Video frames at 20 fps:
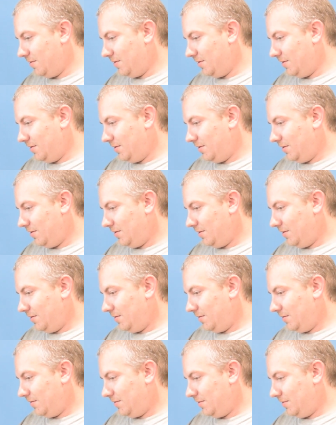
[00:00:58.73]

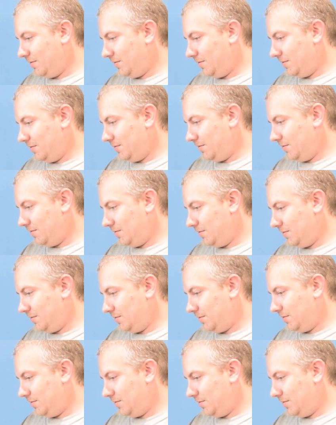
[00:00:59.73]
(silence)